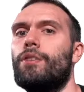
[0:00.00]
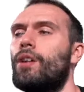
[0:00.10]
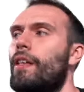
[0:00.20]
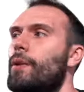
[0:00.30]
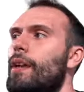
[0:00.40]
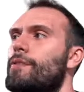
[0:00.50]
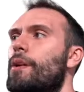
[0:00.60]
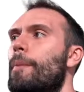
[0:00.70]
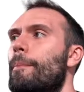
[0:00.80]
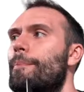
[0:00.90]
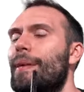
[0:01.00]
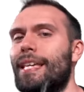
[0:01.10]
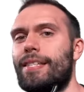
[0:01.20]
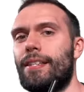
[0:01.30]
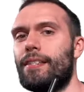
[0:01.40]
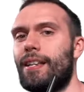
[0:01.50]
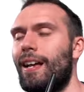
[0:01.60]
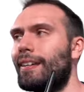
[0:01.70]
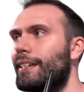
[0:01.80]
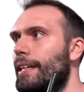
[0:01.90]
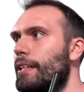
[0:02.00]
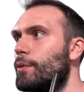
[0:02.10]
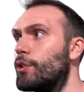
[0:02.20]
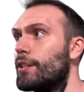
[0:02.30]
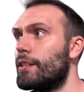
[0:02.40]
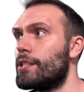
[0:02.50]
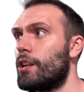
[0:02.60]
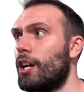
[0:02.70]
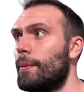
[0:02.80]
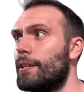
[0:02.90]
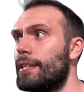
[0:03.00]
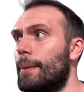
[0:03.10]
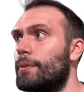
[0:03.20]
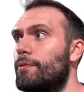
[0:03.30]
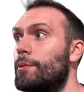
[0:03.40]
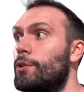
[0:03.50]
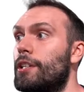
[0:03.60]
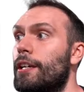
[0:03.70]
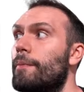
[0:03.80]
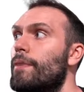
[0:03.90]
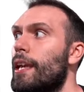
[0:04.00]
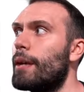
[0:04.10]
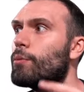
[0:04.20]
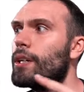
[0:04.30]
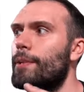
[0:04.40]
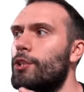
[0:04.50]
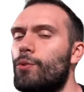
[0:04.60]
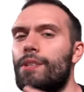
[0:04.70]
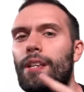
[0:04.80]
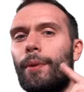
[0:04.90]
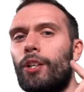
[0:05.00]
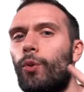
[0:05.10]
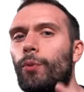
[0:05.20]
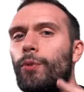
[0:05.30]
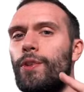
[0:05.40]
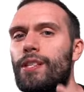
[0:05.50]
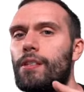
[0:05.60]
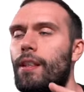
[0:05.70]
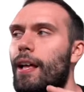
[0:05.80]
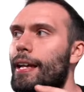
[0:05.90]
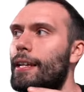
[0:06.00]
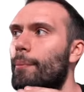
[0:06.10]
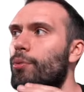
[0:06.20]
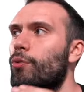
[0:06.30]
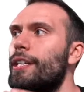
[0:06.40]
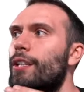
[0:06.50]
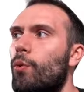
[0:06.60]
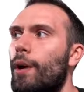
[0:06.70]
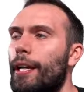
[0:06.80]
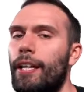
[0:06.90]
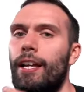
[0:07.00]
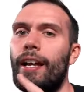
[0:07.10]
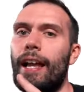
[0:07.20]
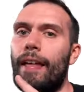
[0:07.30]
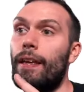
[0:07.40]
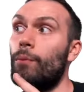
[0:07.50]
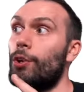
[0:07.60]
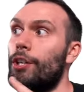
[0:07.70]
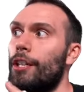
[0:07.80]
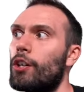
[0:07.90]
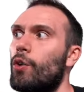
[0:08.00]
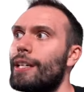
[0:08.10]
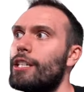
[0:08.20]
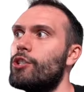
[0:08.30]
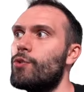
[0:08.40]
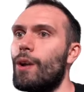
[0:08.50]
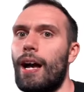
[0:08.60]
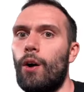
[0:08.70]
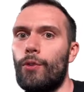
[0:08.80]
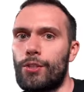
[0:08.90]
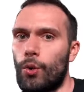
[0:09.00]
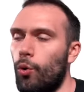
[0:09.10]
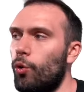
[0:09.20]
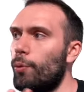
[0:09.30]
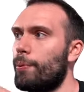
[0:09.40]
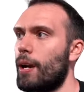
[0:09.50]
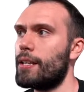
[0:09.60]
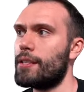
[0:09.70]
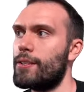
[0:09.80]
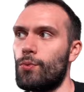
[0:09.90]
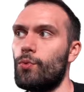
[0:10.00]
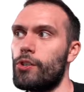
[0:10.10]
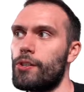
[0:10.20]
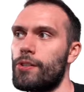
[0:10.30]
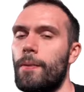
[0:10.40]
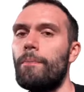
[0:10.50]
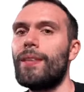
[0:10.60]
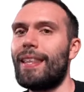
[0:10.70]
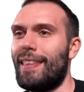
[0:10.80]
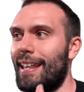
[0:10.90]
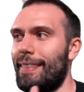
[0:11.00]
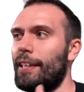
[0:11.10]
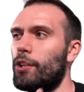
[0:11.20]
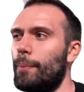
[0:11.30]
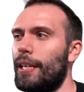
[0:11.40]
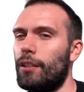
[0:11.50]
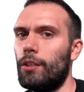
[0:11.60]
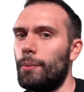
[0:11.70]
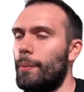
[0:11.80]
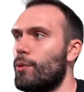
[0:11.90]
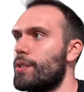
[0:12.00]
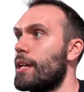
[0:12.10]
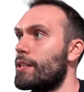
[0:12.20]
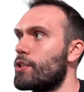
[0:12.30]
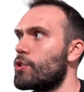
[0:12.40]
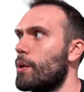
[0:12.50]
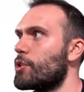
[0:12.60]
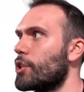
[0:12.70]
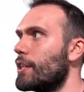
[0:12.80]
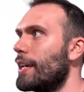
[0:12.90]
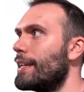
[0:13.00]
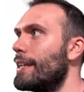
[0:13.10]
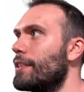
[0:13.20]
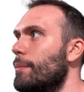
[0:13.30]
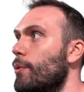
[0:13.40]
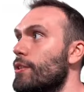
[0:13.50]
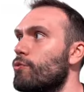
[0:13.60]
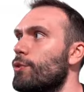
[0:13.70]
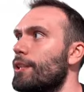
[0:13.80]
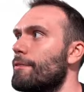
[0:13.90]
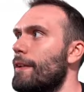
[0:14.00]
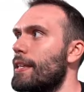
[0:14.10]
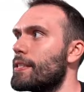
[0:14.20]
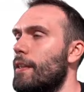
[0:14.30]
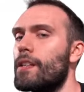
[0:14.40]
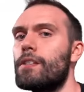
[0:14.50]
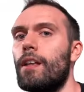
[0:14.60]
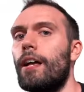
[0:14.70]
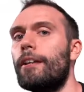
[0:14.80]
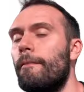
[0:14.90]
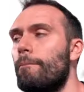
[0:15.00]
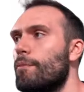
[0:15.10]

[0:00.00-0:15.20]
So now that we have some basis on innate immunity, let's talk about adaptive immunity. And what I'm gonna do is I'm gonna go through this slide pretty quick. And then we're gonna go into how this whole process works. And then I think it'll make a little bit more sense. So I'm just gonna kind of hit the points really fast on this slide.